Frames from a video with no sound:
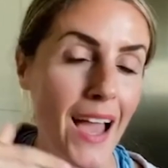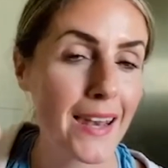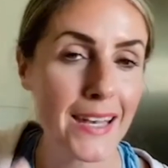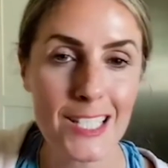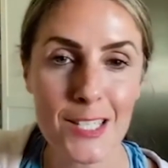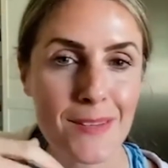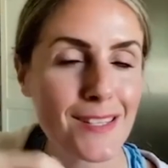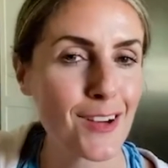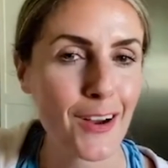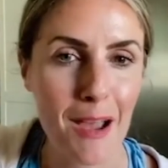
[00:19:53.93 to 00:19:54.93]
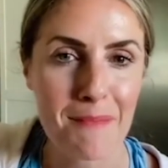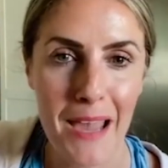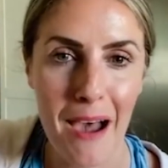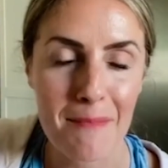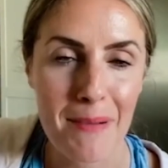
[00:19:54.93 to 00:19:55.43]
announcements start
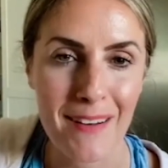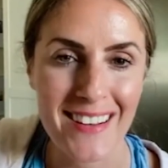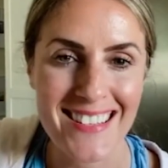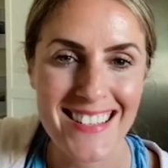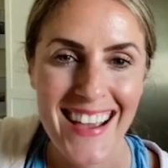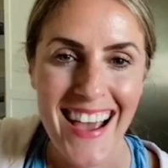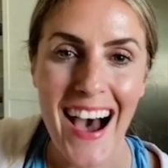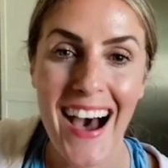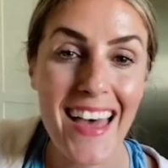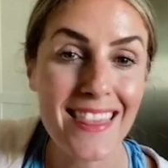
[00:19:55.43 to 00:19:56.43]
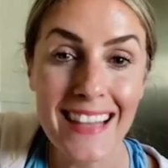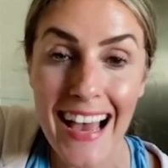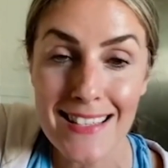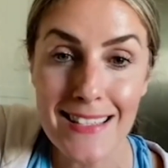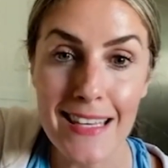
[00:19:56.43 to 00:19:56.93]
coming out about it. And the
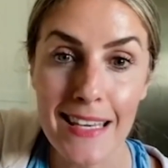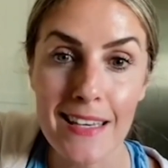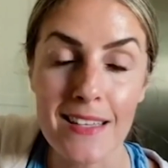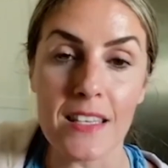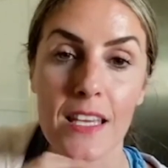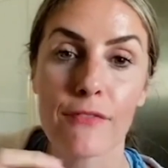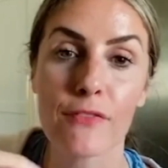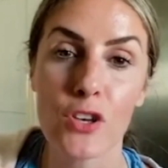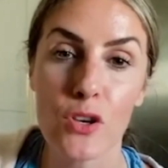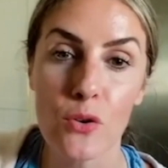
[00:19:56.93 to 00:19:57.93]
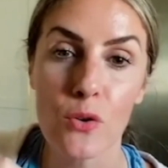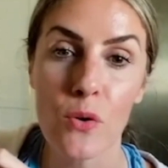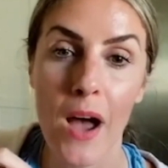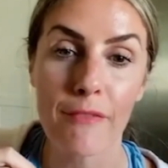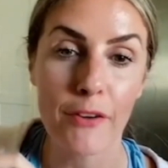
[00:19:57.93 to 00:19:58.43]
last thing is, if
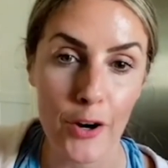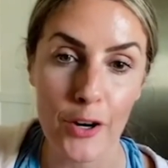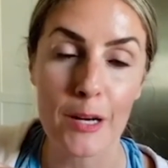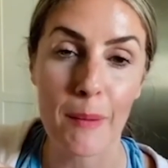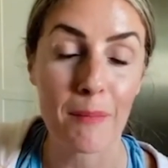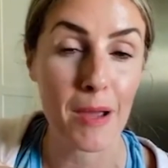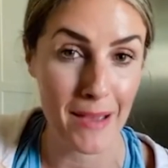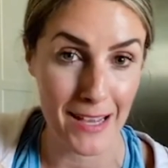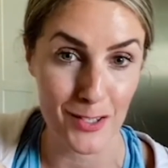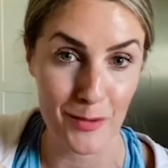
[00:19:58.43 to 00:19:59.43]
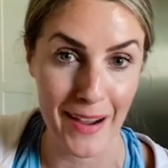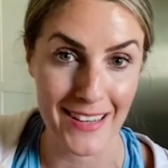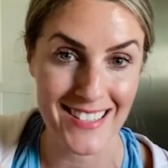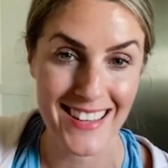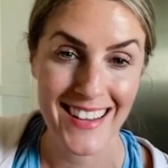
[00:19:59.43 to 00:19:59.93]
you have heard about my
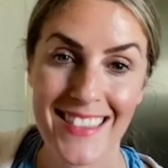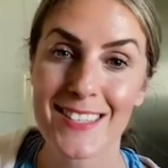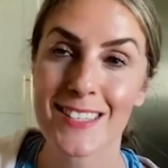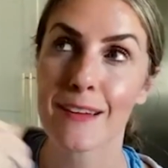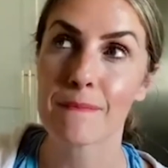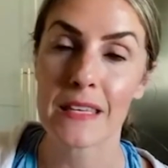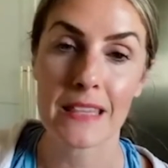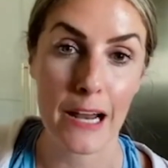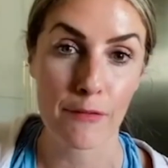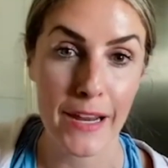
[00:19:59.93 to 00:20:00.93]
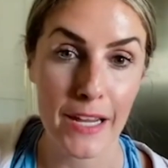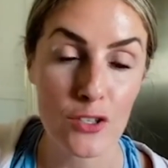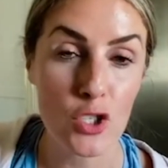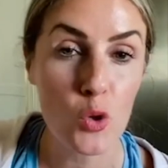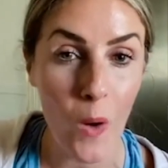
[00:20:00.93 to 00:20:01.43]
mastermind, this is something that I
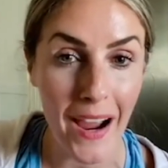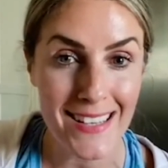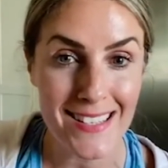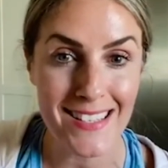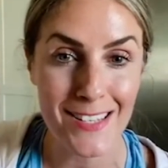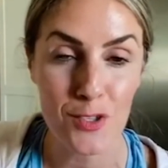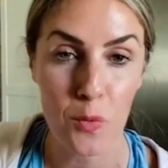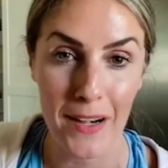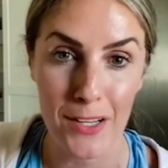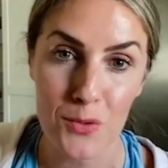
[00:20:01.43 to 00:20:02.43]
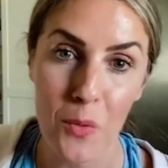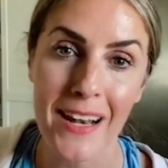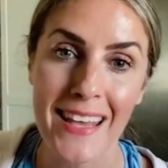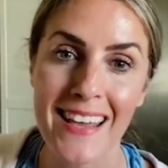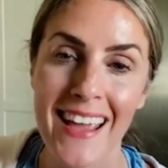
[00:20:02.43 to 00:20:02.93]
ran twice in
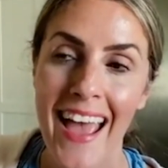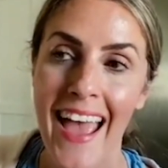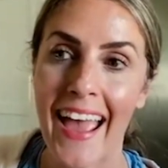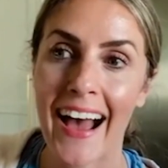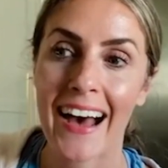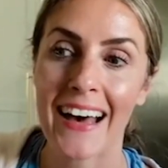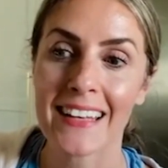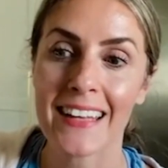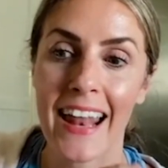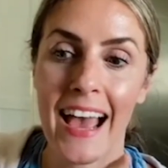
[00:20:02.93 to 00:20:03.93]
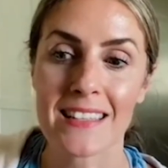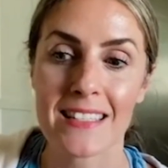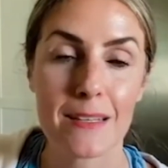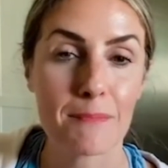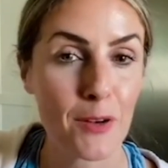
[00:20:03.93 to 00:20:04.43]
2020, and it
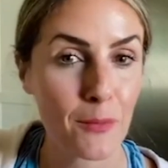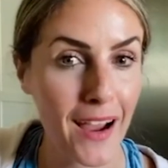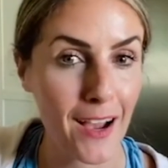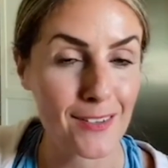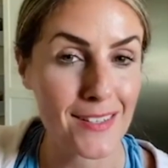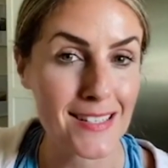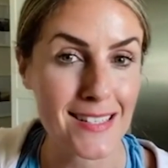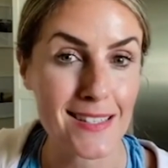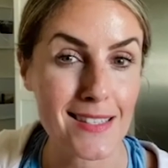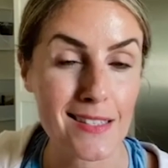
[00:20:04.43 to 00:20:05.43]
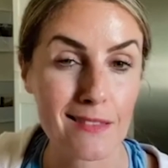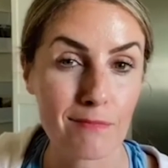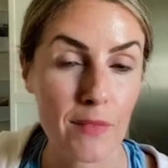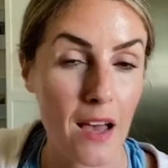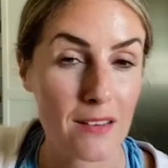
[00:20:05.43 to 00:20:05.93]
hasn't been around since
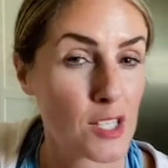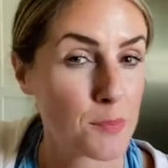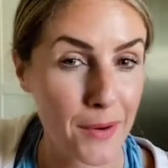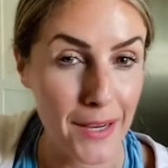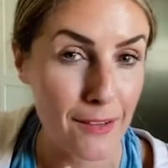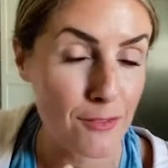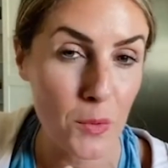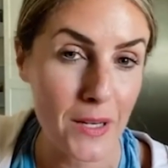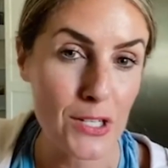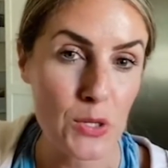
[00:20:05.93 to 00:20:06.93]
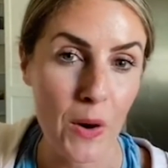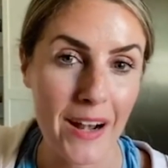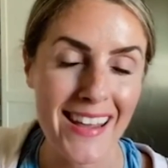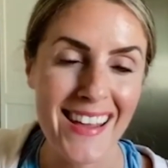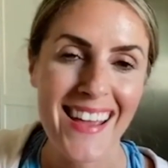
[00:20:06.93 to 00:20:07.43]
spring of
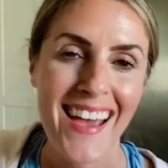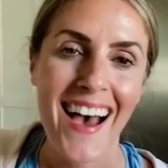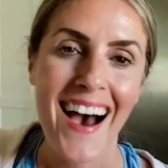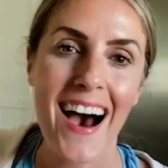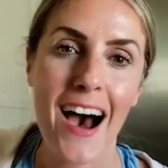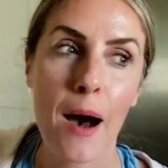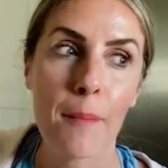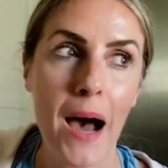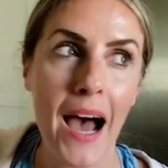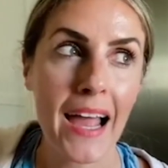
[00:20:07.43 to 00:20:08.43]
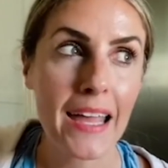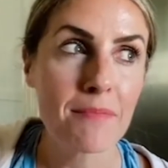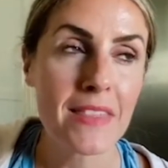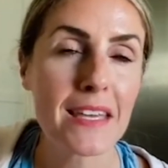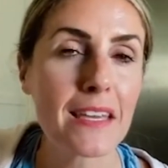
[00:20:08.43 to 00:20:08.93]
2020. I am
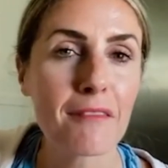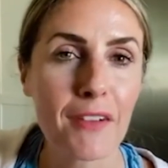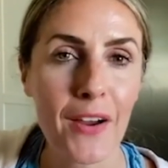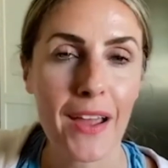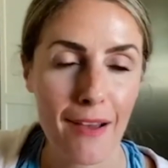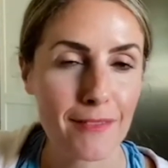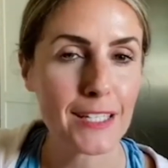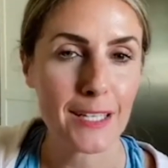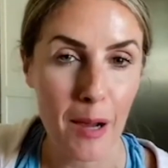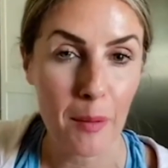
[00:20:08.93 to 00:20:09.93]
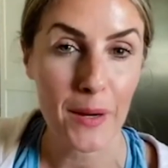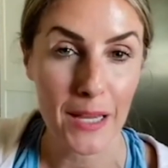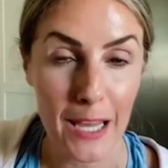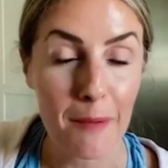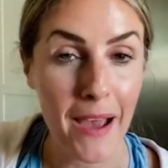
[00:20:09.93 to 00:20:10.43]
thinking very heavily about
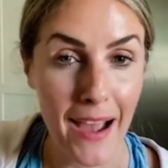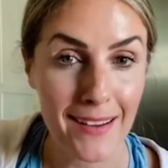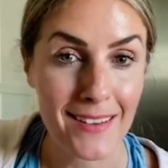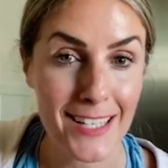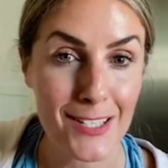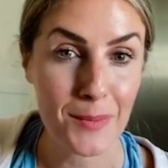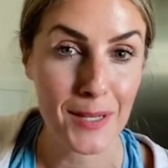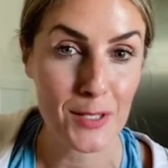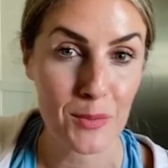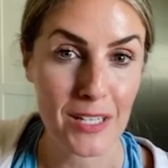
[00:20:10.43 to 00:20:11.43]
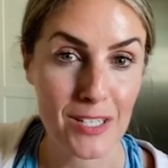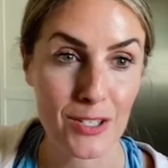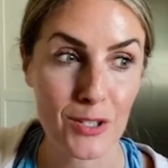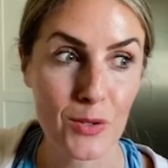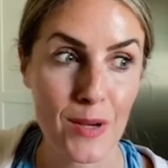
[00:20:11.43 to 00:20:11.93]
bringing it back in
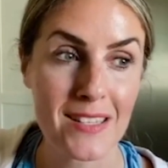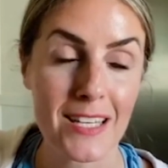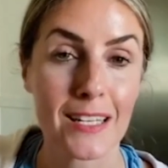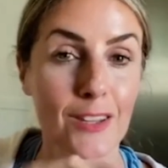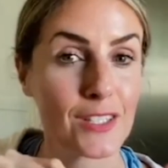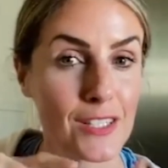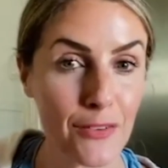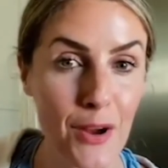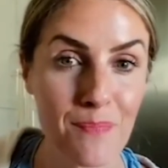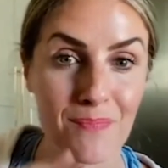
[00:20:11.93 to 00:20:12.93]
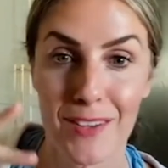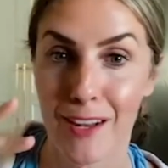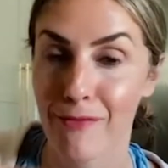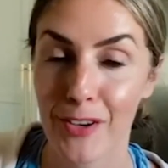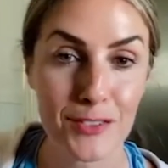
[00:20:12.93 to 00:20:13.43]
2022. It's going to look different. It's
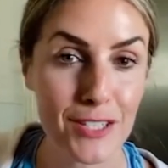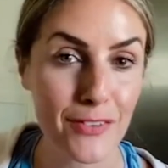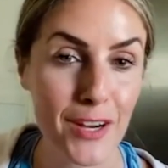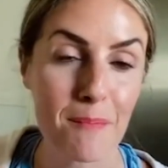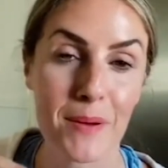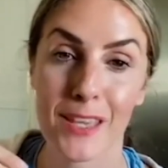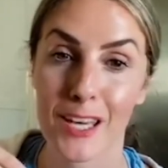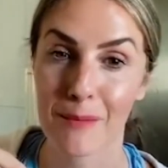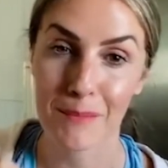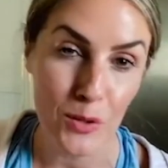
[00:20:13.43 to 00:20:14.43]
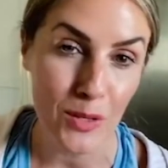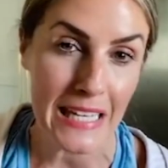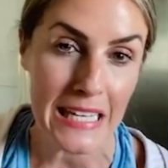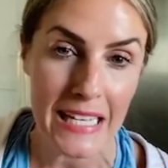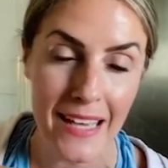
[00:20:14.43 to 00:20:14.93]
going to feel different, but the
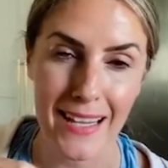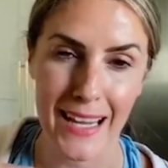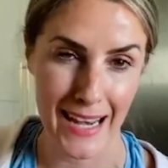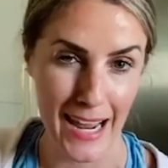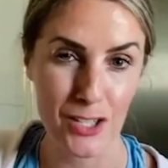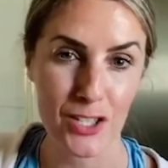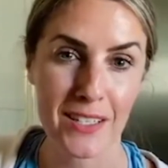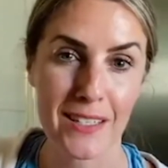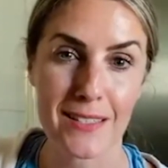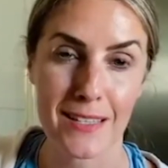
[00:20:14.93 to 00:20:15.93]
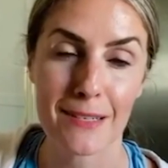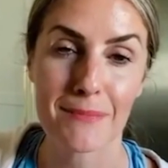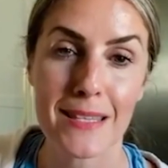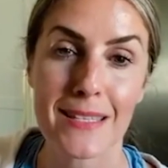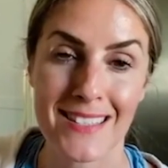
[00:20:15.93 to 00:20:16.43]
community and the connection is going to
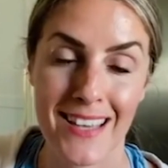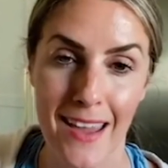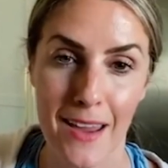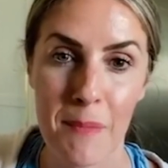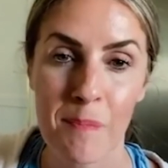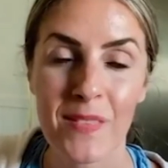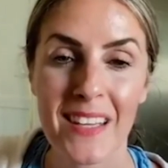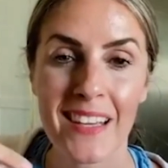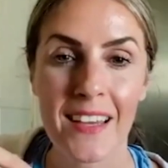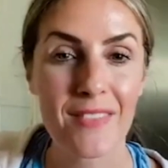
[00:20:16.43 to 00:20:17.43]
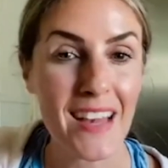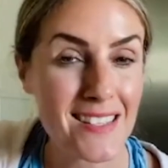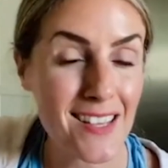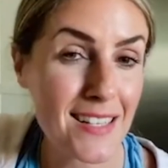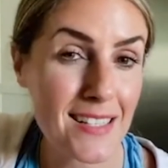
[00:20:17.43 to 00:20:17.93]
be the same. If that
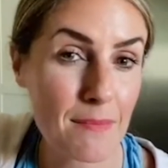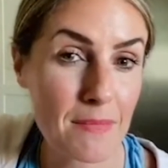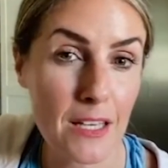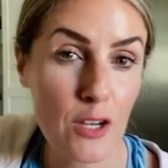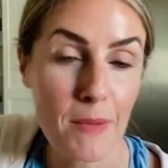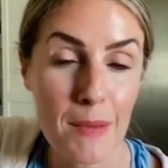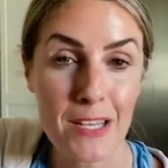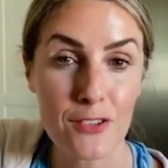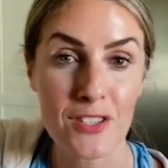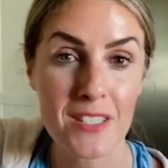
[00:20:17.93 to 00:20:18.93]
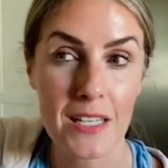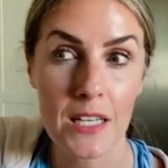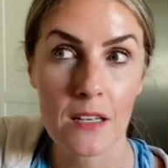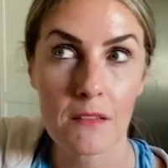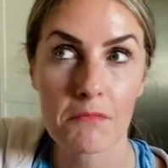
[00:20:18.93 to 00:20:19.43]
sounds like something you're maybe interested
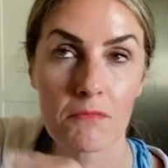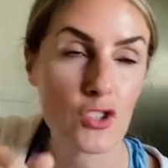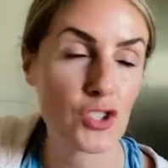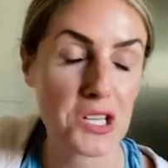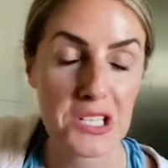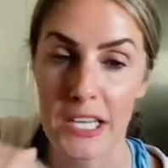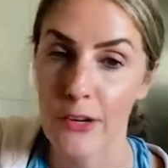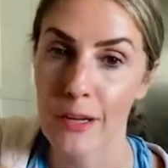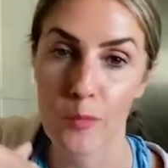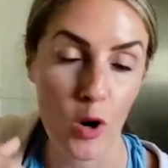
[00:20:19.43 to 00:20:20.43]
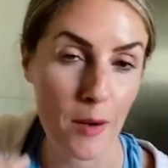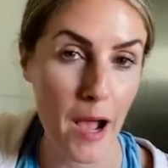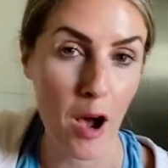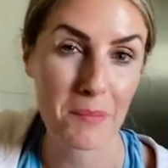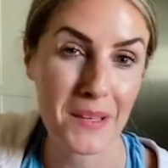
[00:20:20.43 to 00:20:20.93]
in, just hearing more
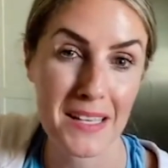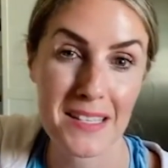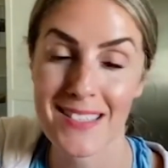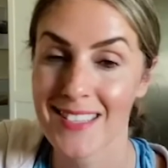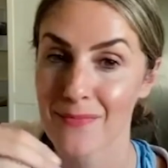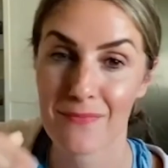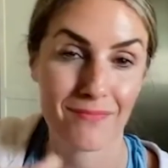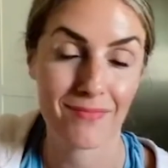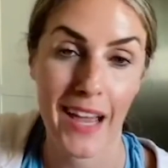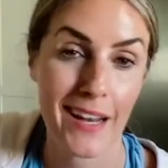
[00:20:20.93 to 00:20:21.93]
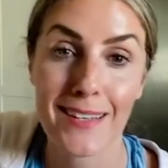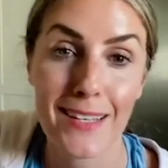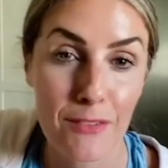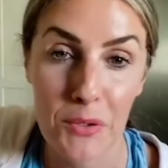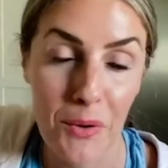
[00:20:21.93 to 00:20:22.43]
about, because I didn't
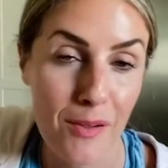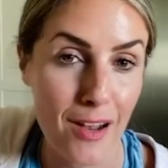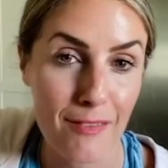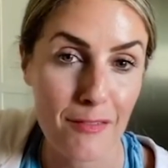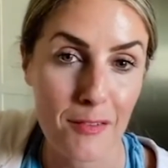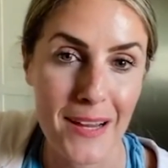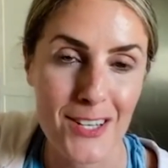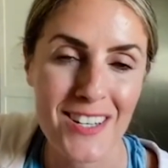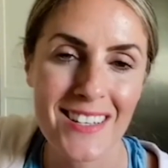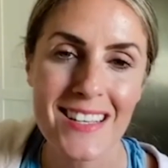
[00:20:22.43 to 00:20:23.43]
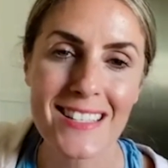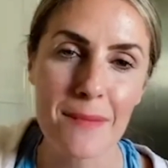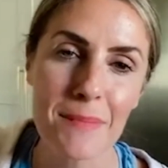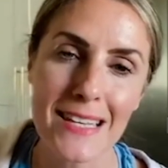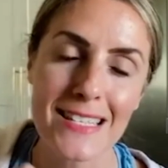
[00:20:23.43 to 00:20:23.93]
give you a whole lot of information,
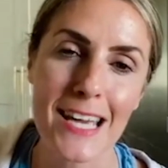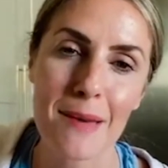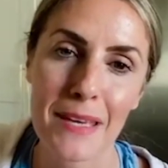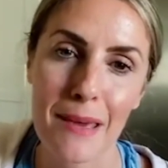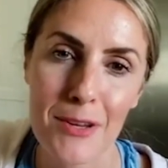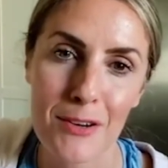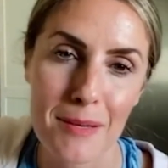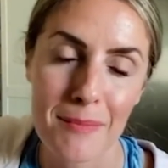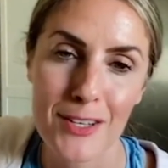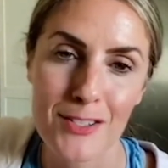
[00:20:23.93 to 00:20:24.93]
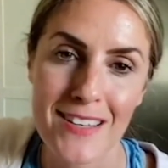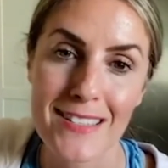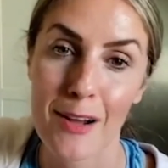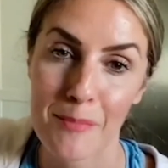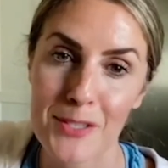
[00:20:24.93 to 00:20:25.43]
send me a DM and give me your email address
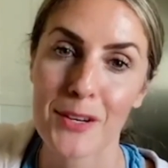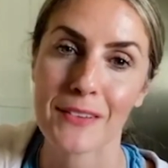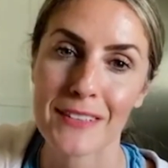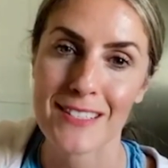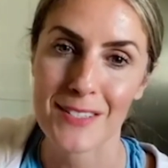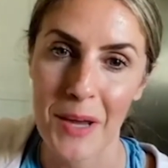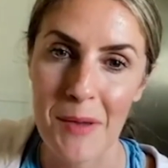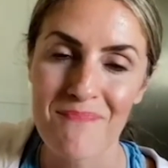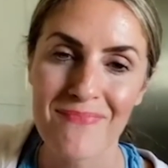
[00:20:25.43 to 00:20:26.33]
and I'll put you on the list, okay?